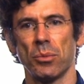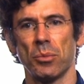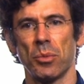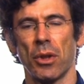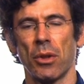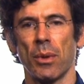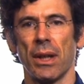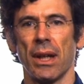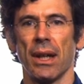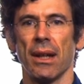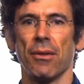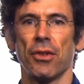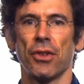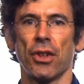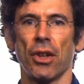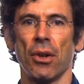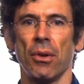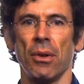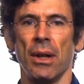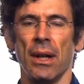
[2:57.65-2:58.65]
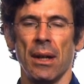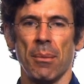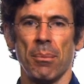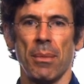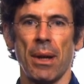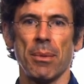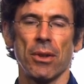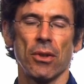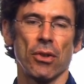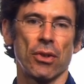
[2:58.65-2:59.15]
What do we have? So
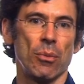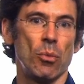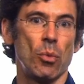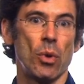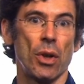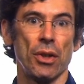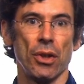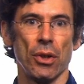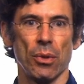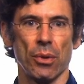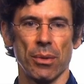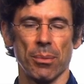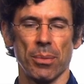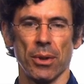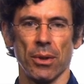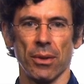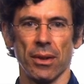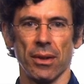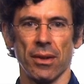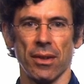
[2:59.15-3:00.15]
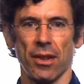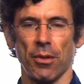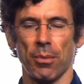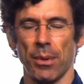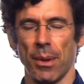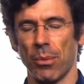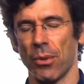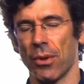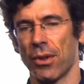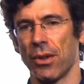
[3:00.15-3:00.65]
maybe there's some one-node components, these
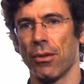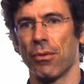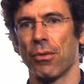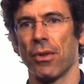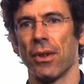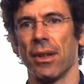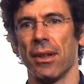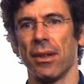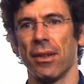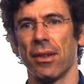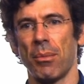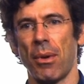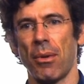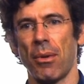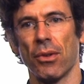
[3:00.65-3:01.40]
people with no friends,